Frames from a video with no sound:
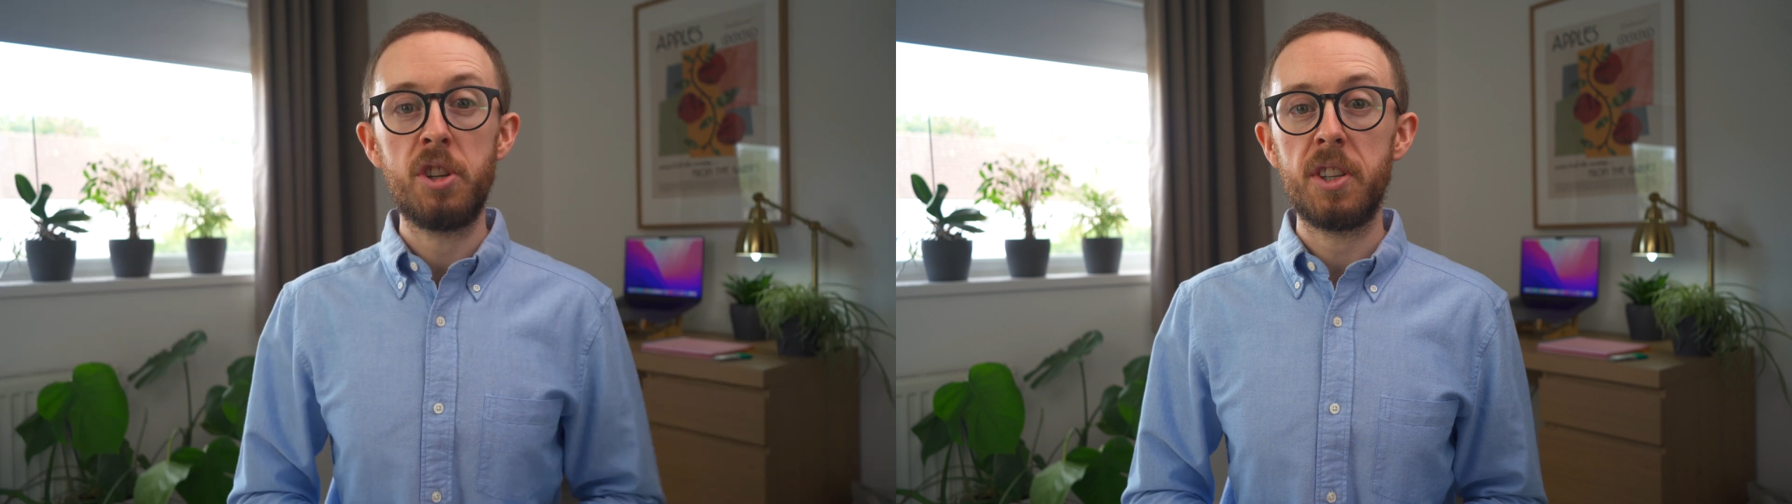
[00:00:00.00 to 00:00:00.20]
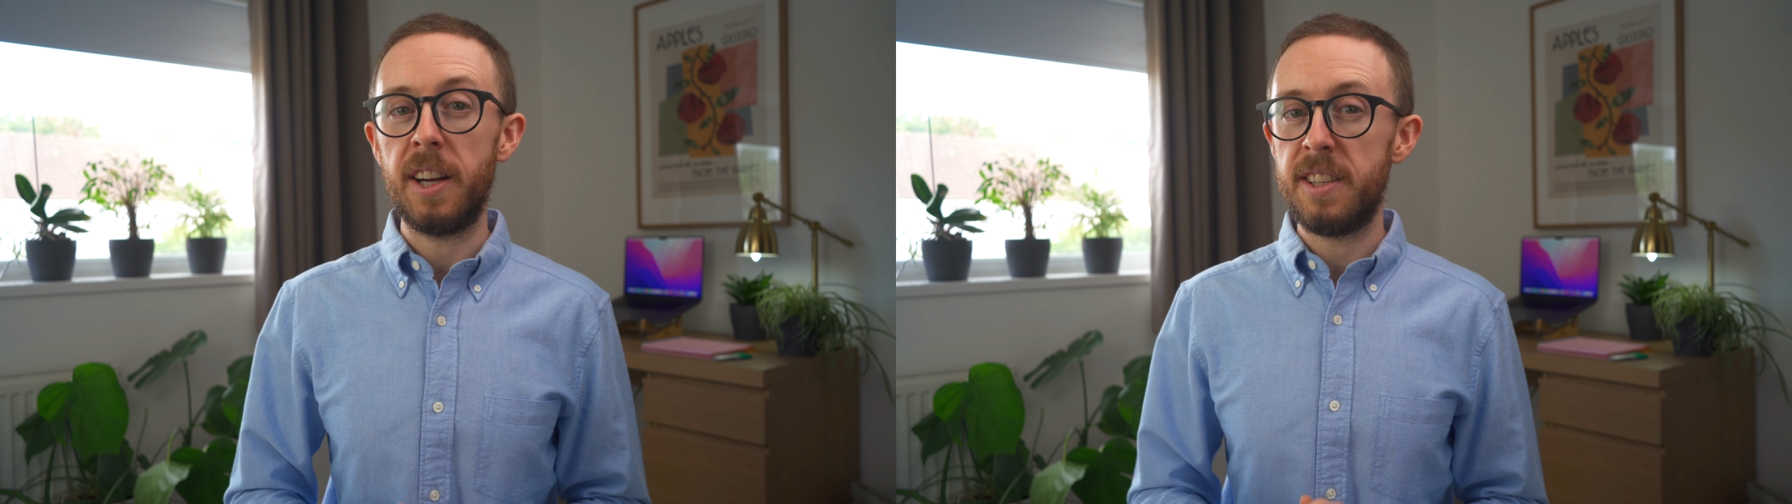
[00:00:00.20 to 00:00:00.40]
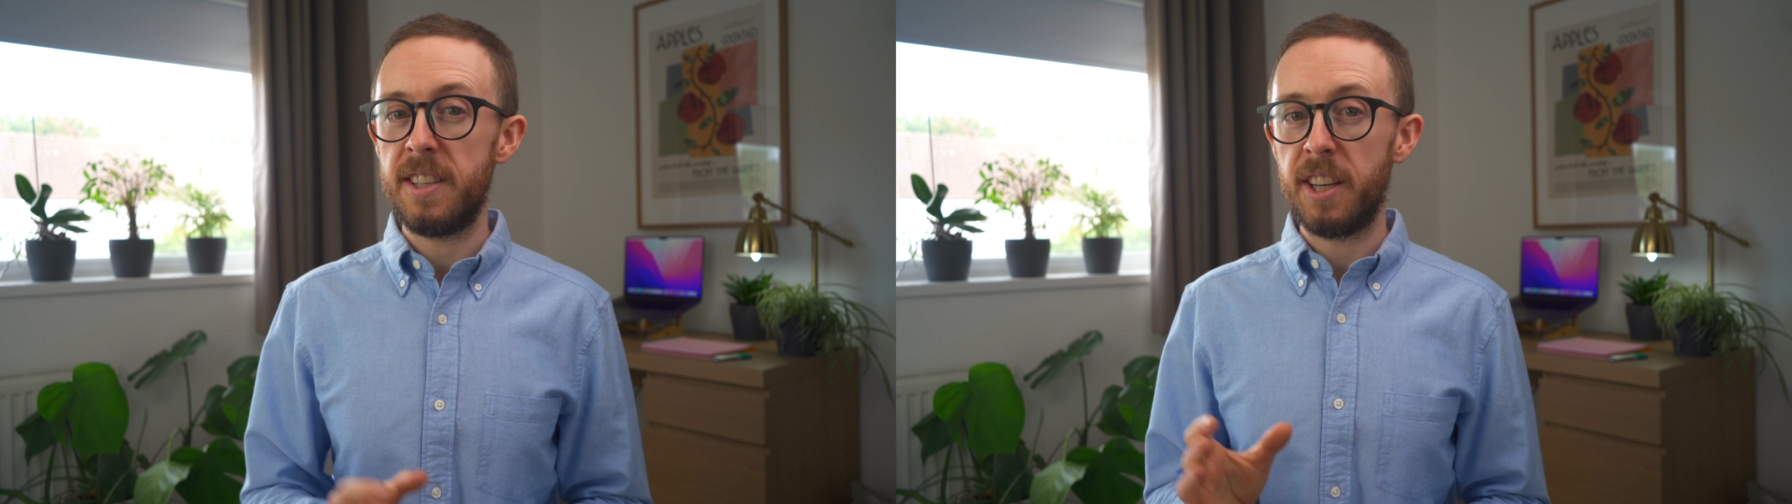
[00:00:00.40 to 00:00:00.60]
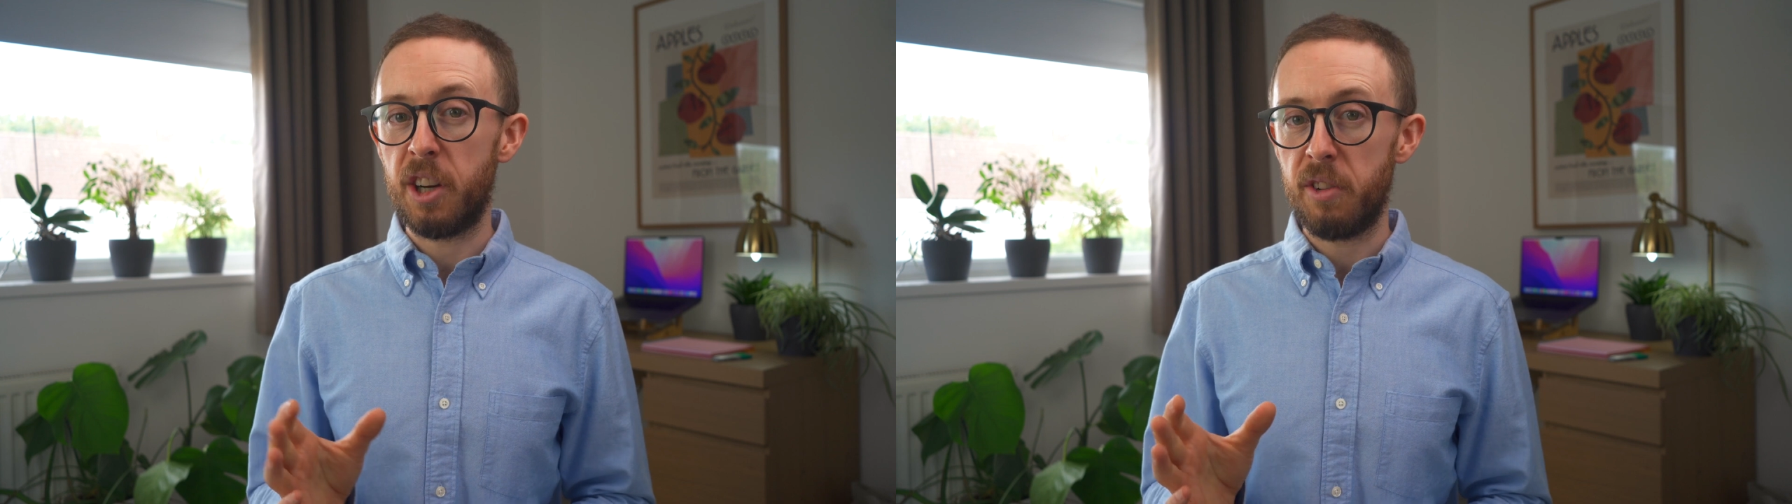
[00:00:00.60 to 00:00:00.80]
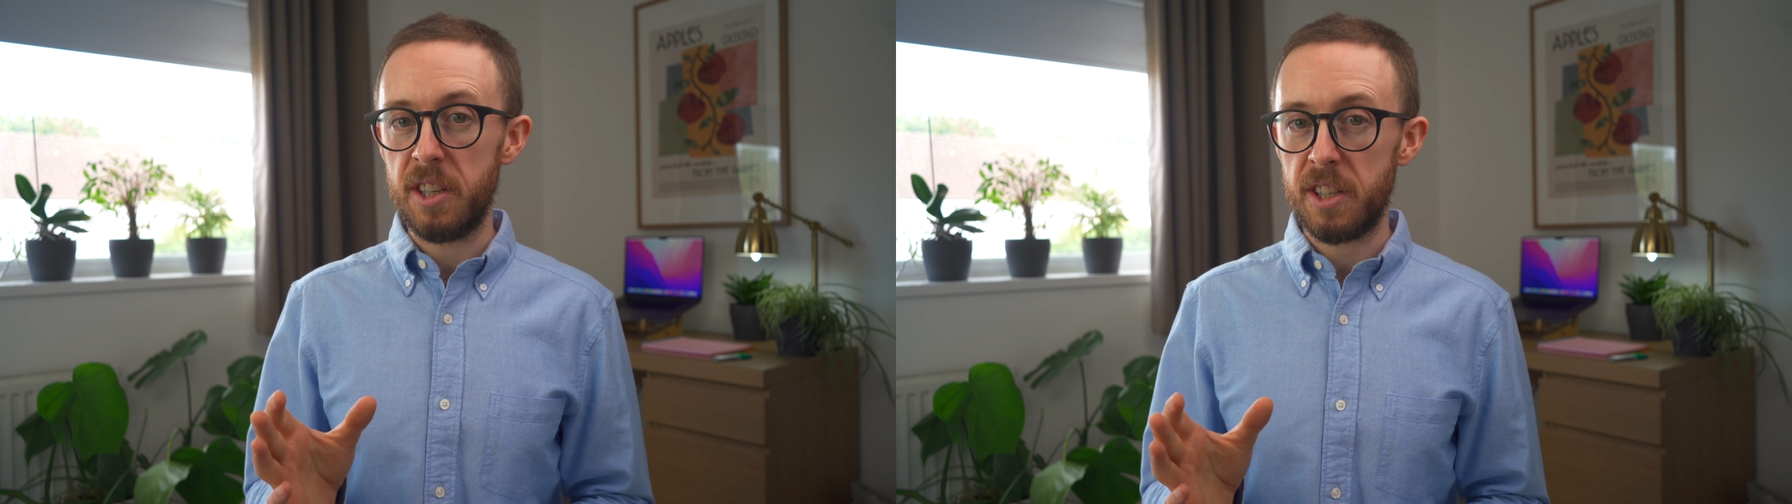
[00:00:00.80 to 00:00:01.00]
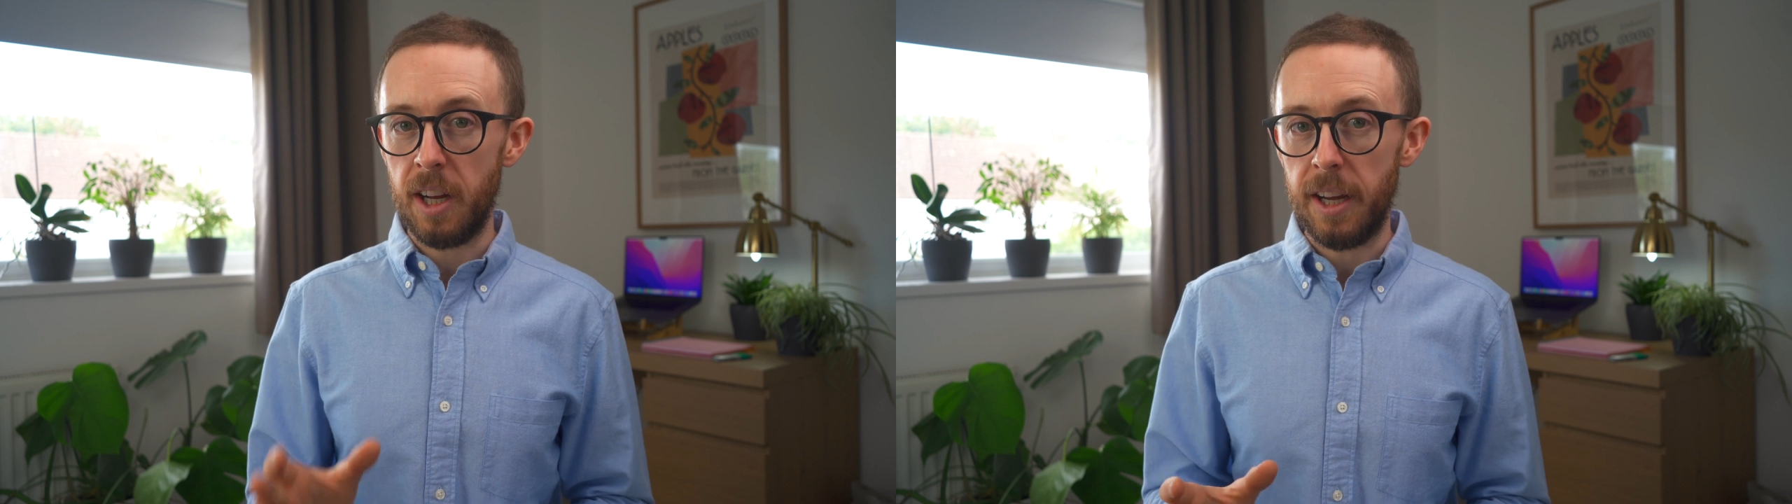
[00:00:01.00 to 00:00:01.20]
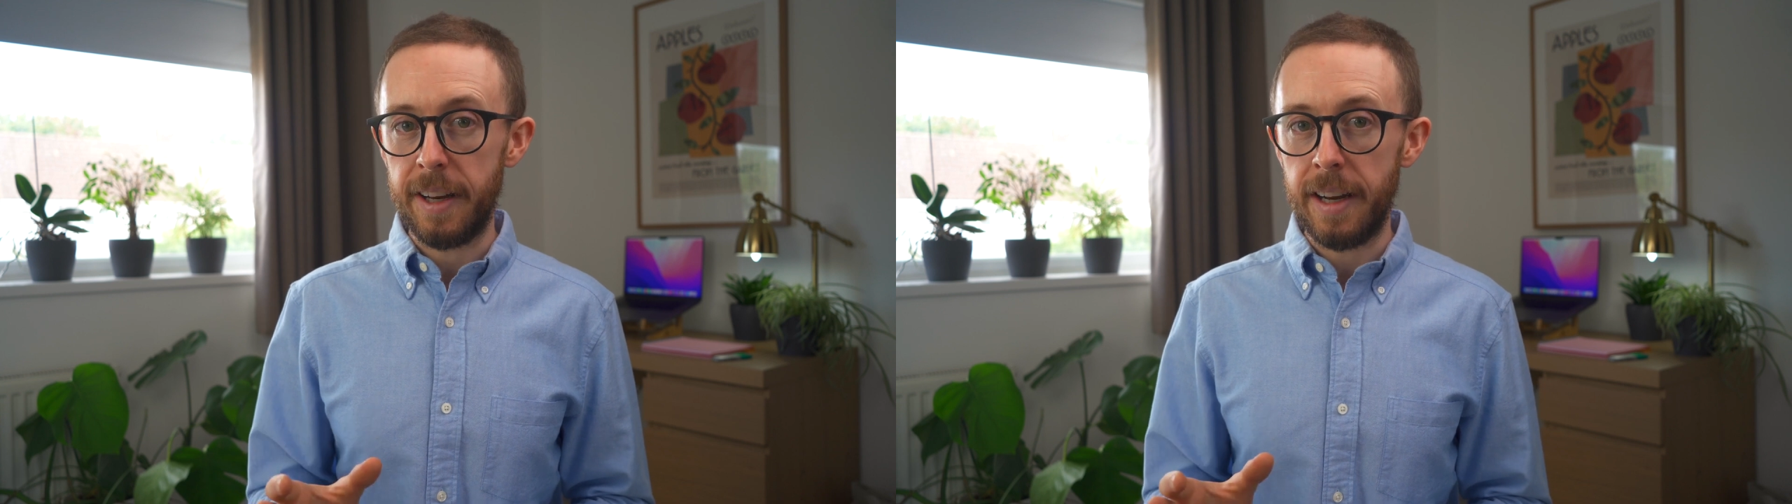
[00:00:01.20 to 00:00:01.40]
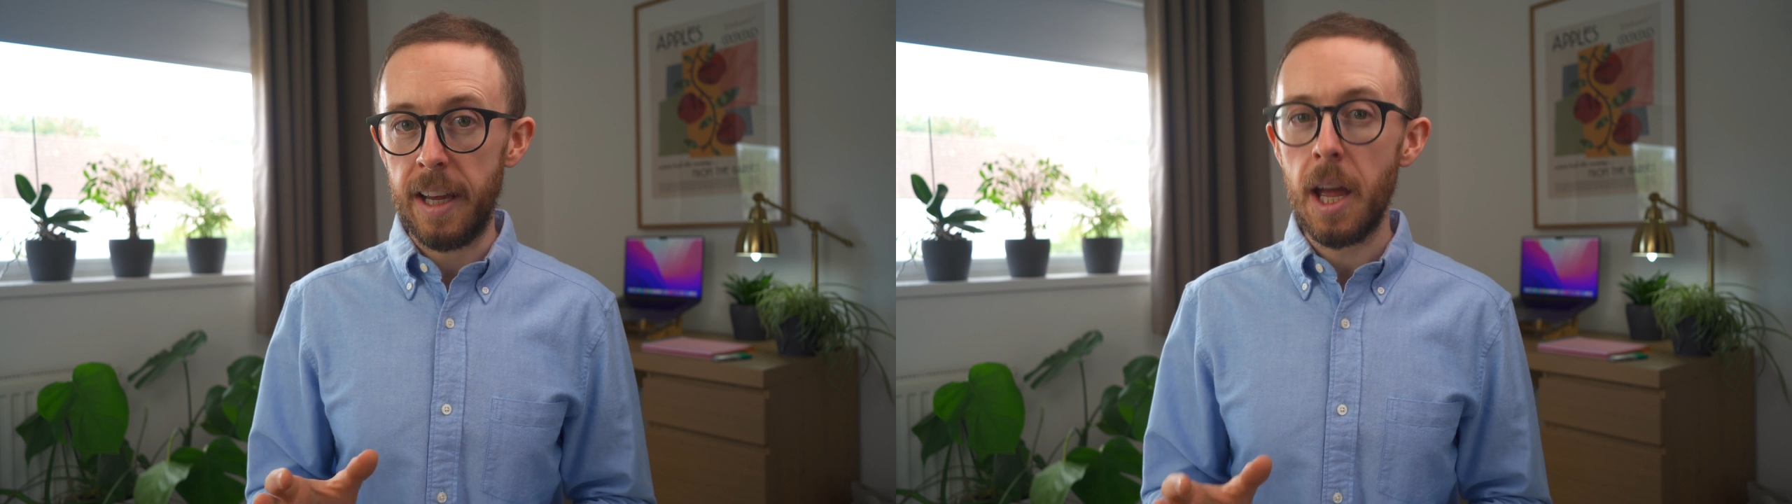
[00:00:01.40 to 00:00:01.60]
sizes increase
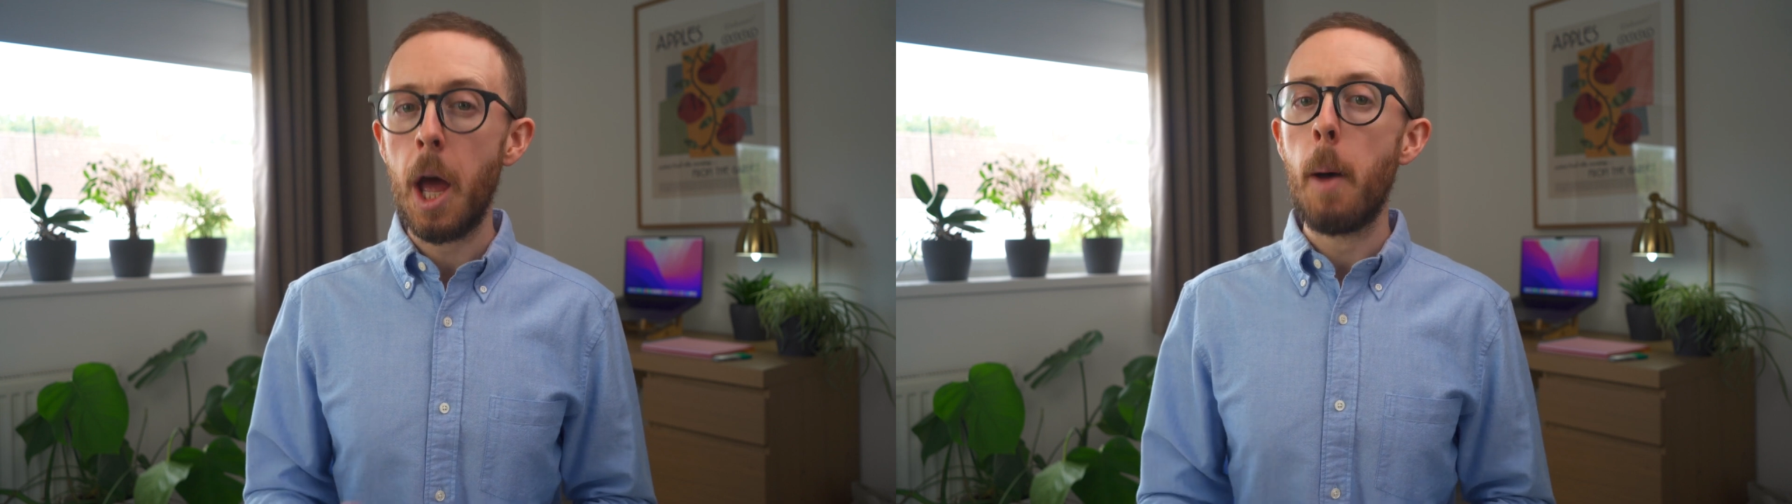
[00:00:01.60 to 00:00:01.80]
slightly,